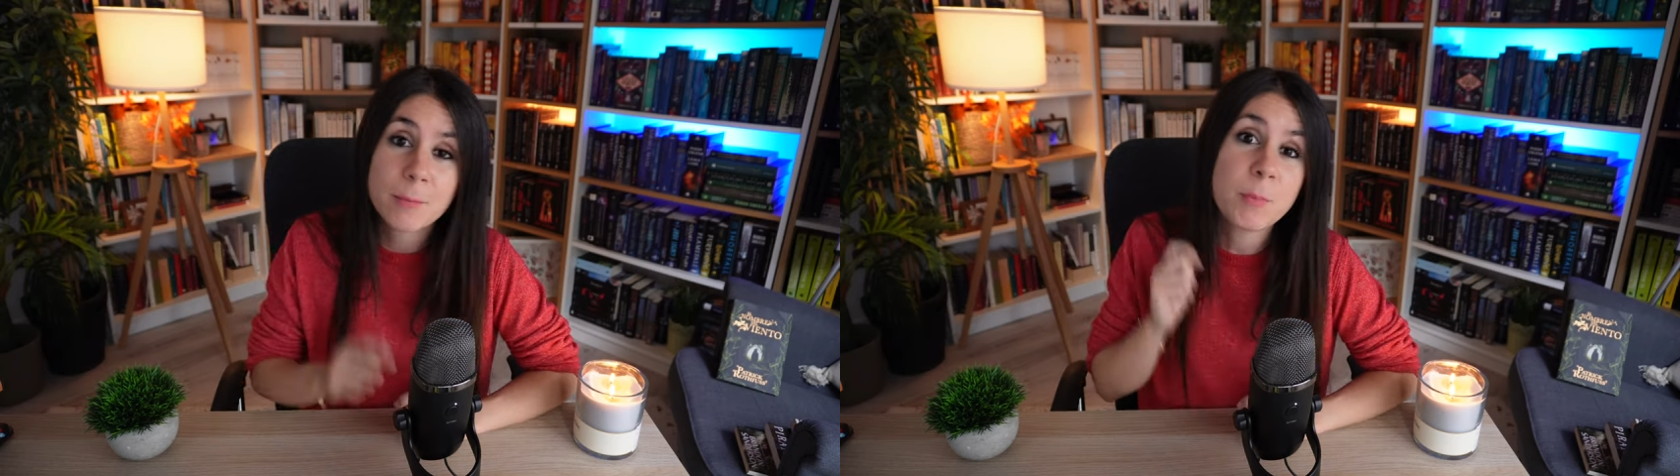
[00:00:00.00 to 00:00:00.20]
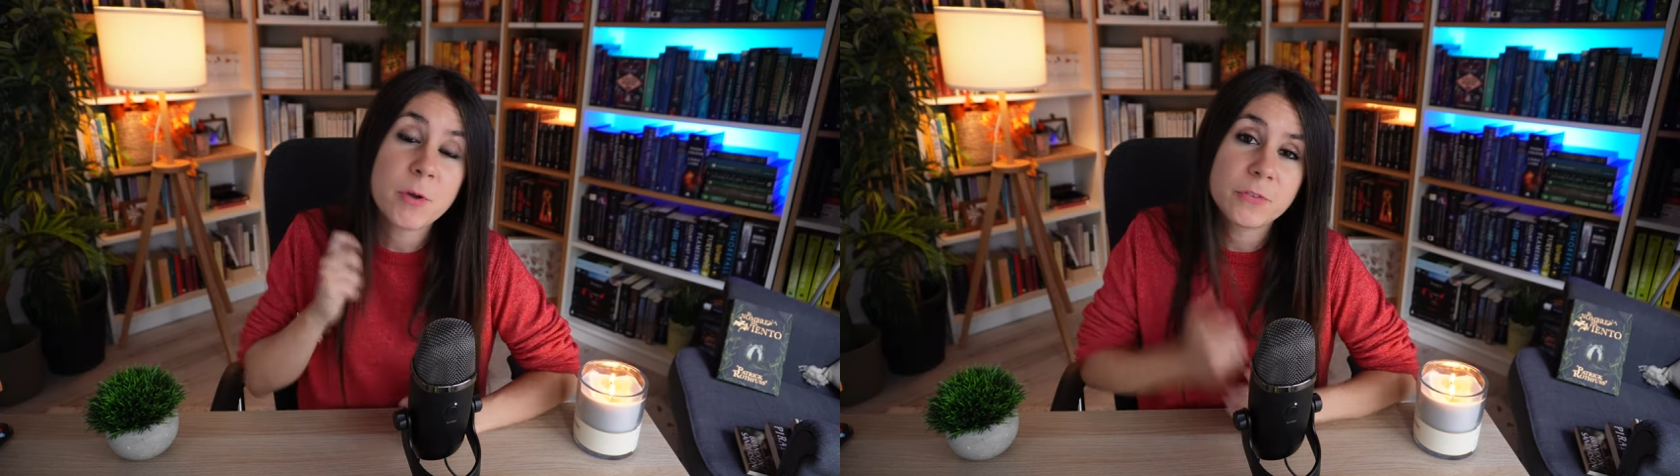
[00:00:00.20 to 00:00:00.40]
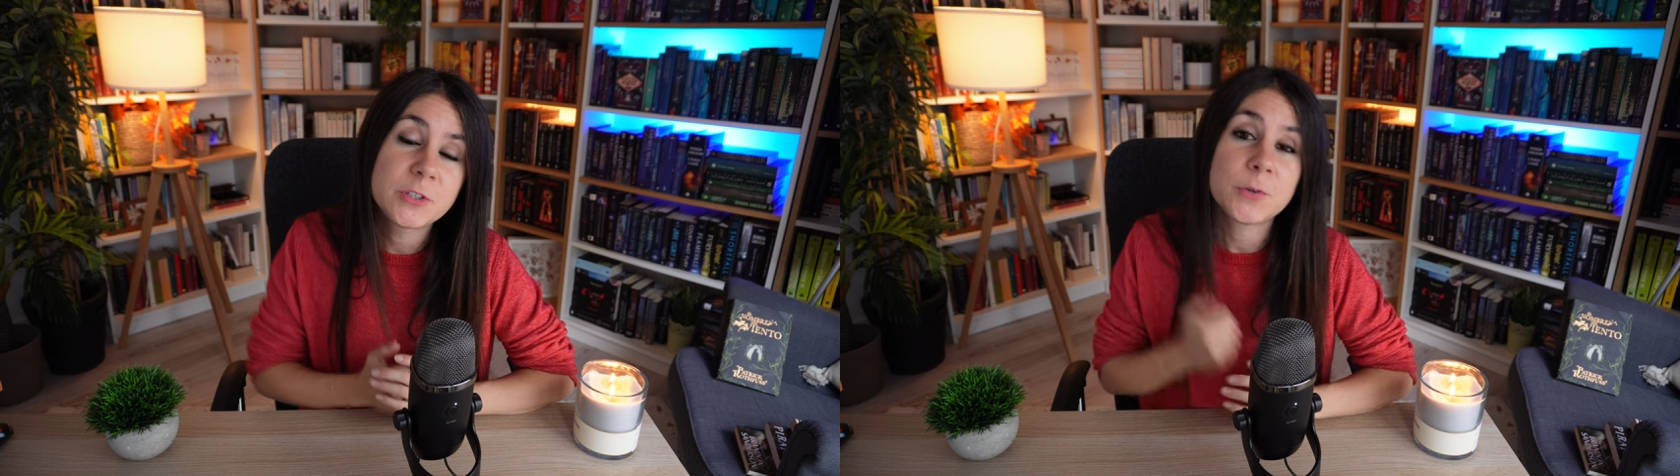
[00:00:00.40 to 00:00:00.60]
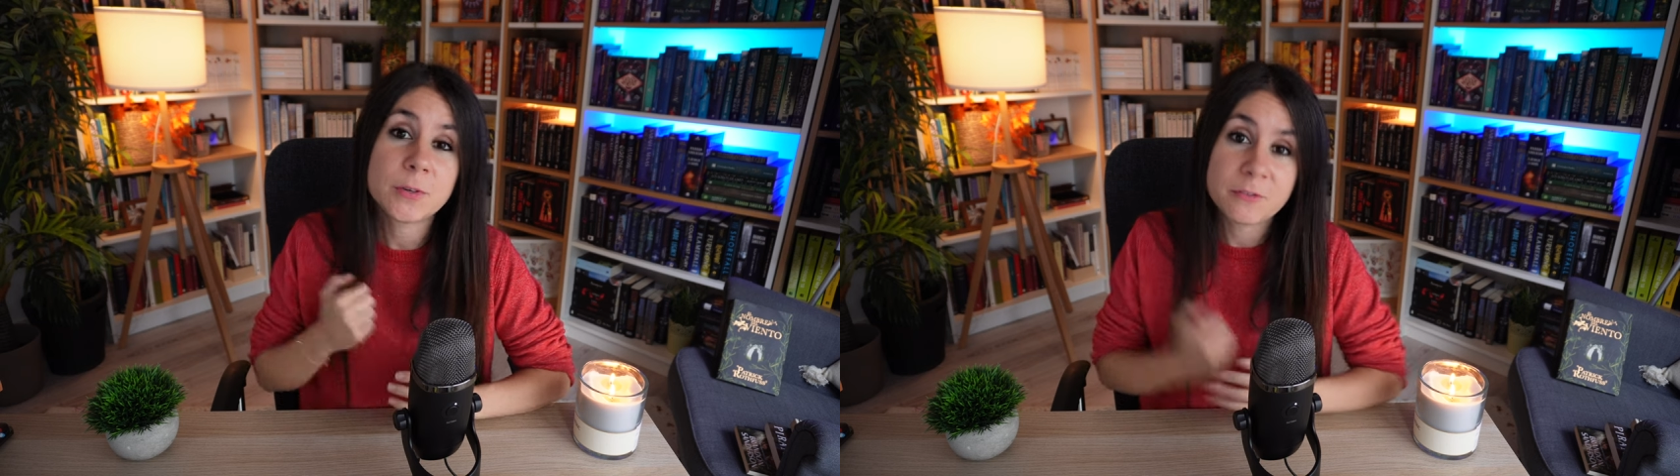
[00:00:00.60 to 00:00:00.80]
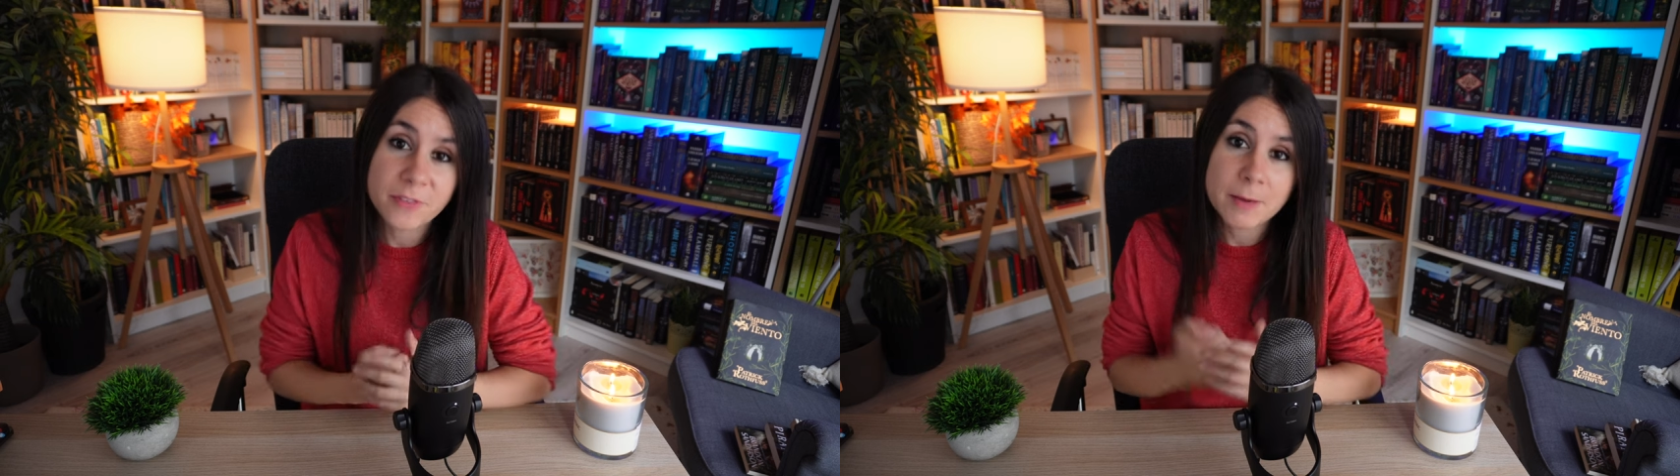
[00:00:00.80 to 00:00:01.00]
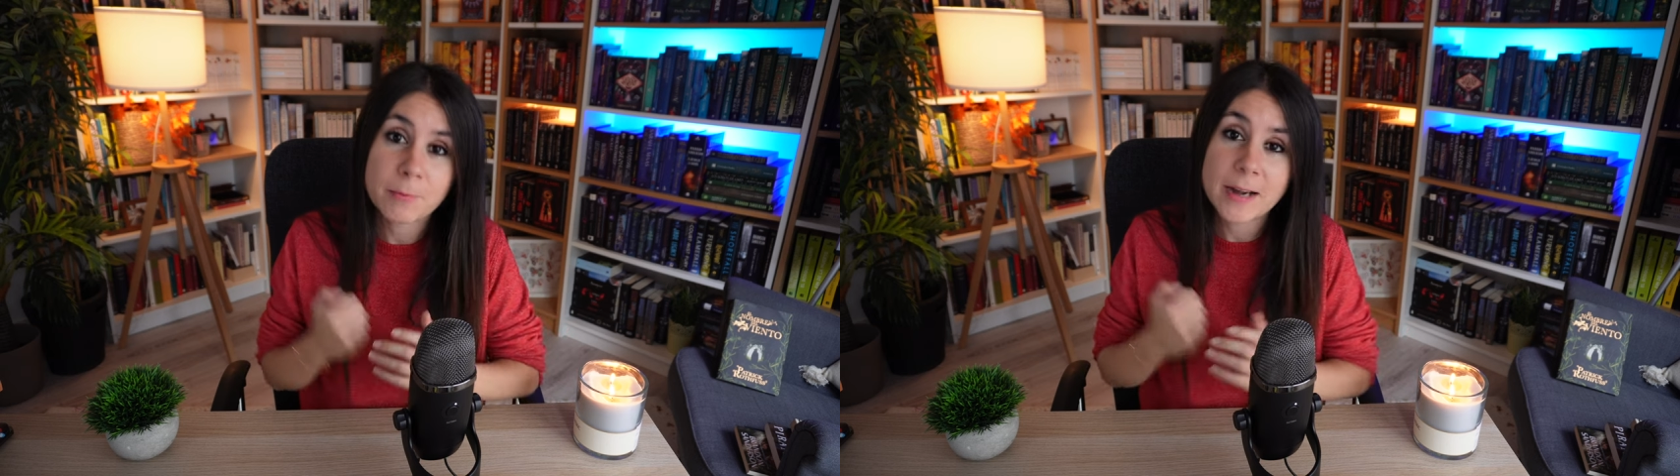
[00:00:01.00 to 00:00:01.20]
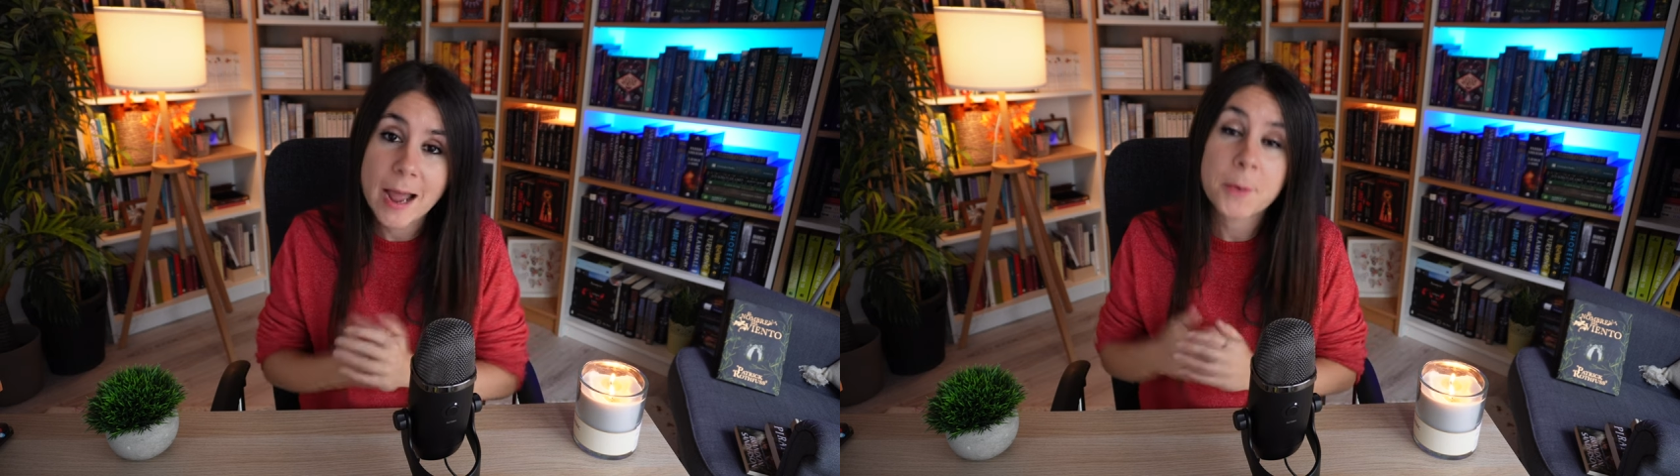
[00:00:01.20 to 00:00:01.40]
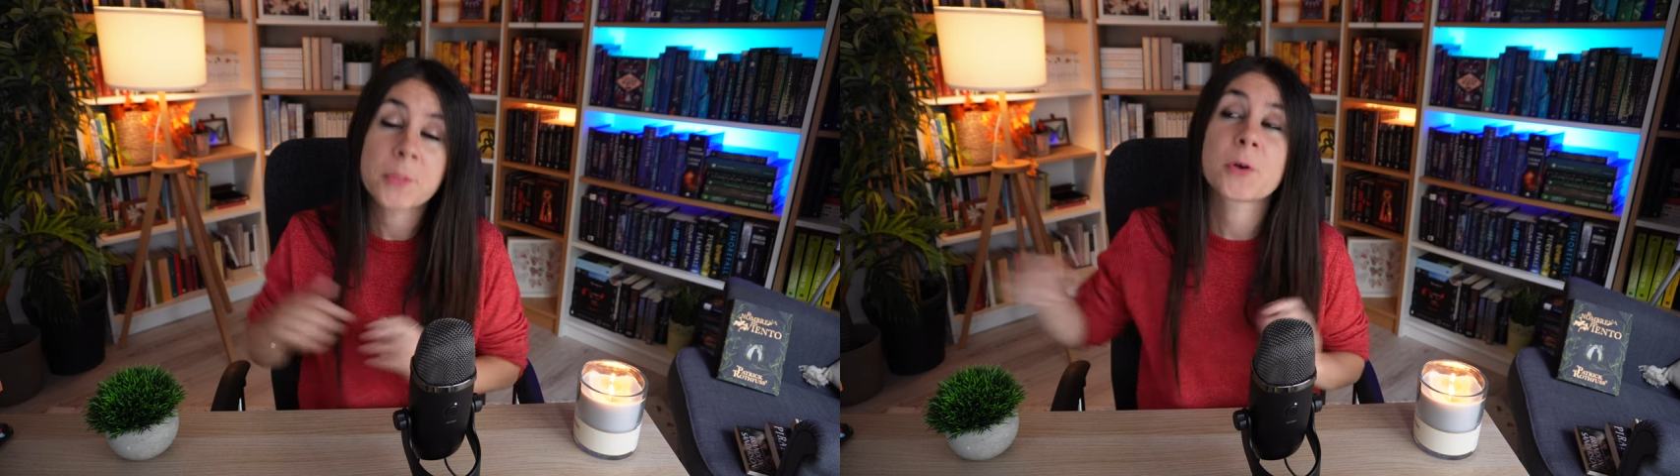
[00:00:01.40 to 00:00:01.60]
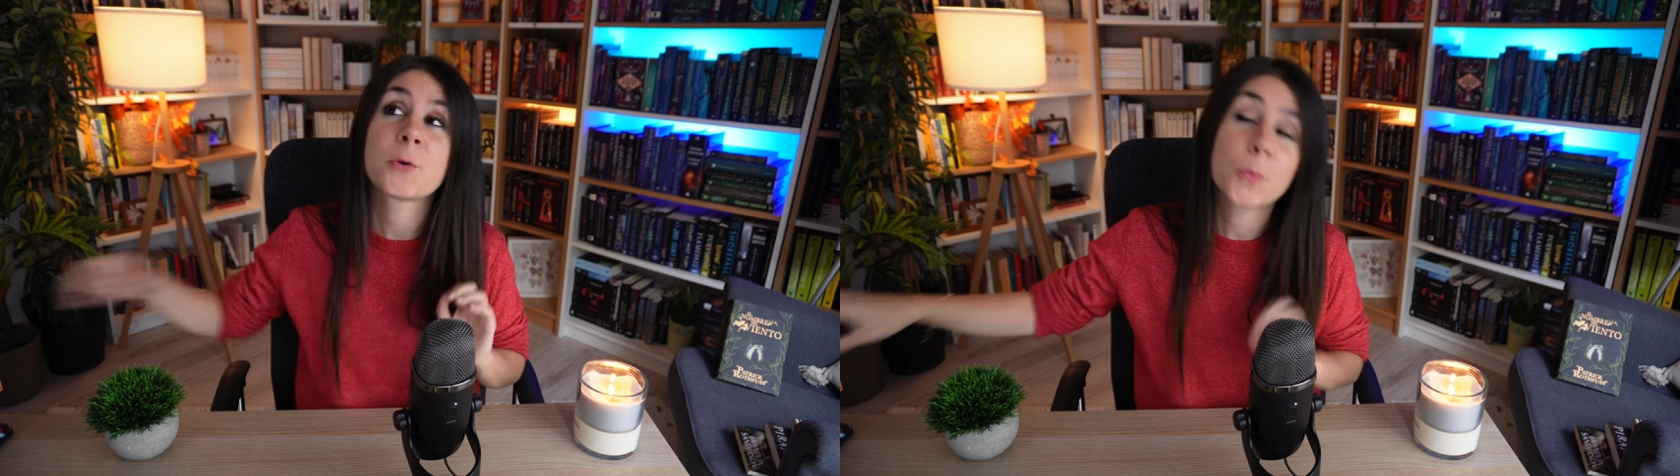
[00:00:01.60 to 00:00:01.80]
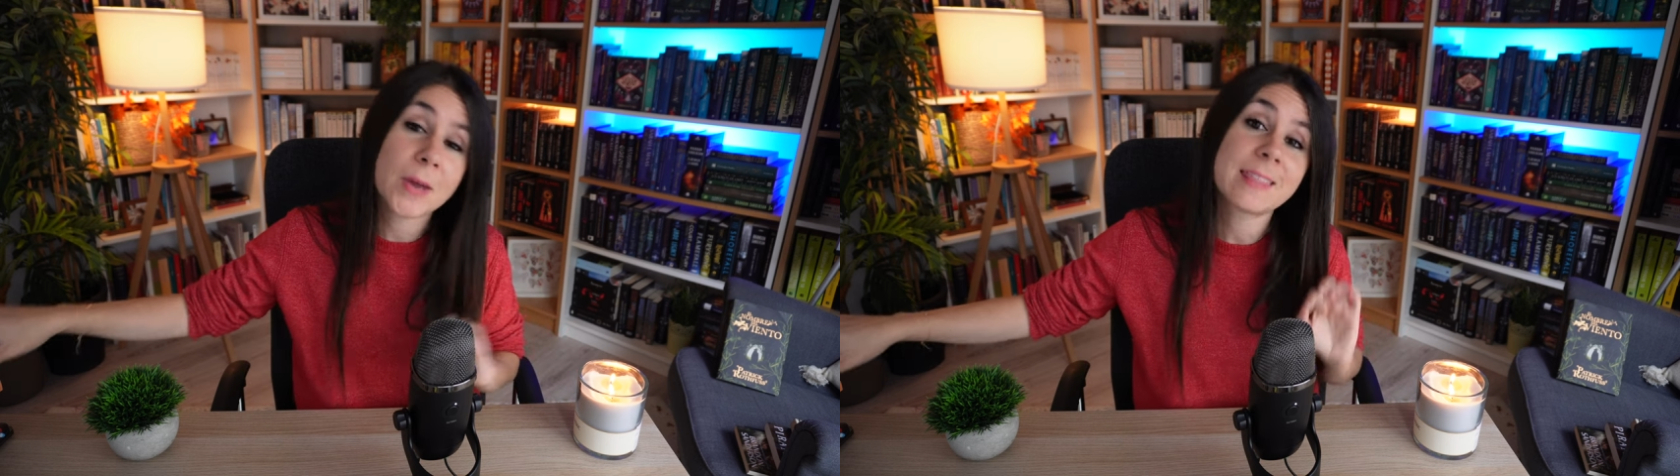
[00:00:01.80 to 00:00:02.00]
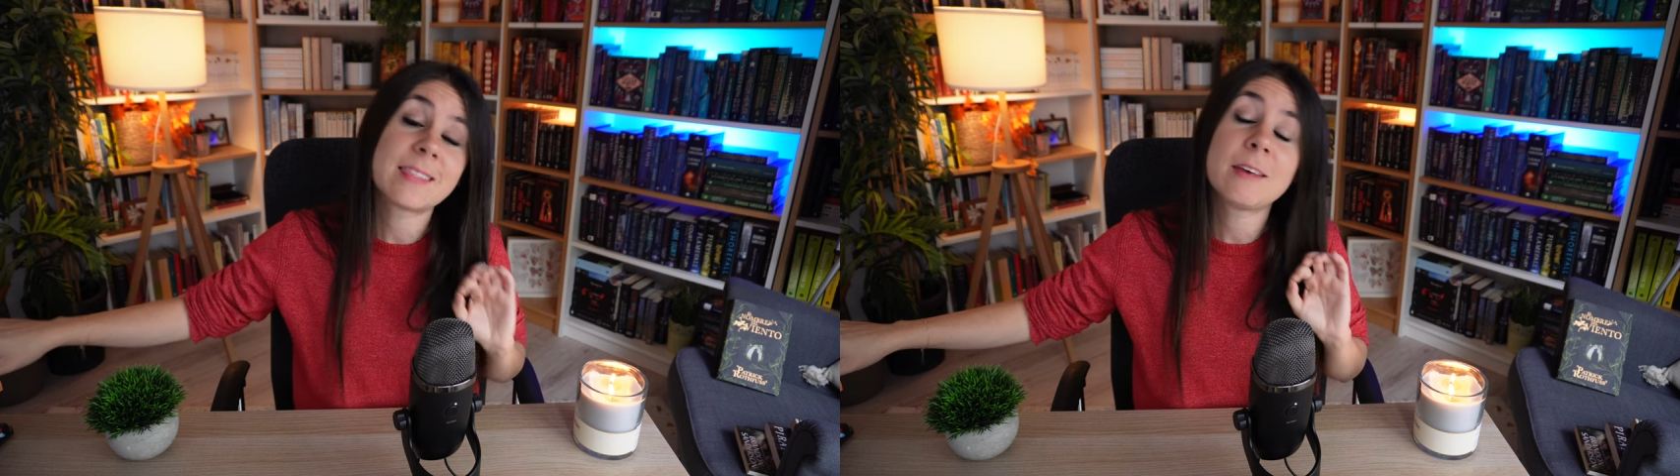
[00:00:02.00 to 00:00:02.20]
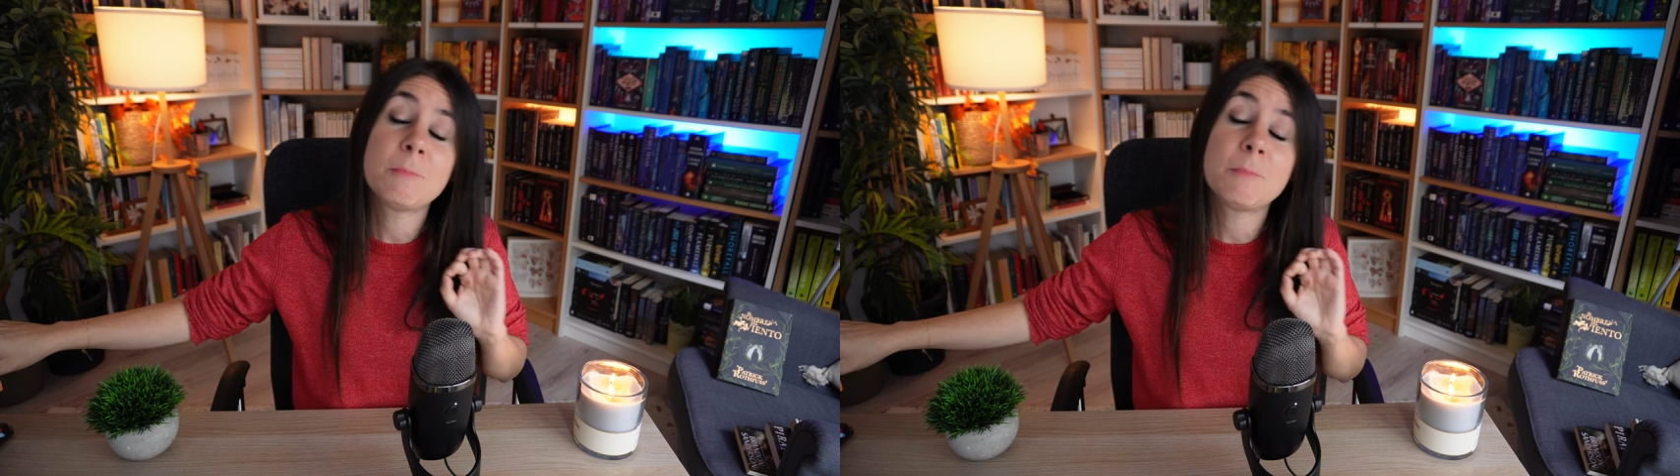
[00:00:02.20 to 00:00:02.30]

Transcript: And we move to a favorite author with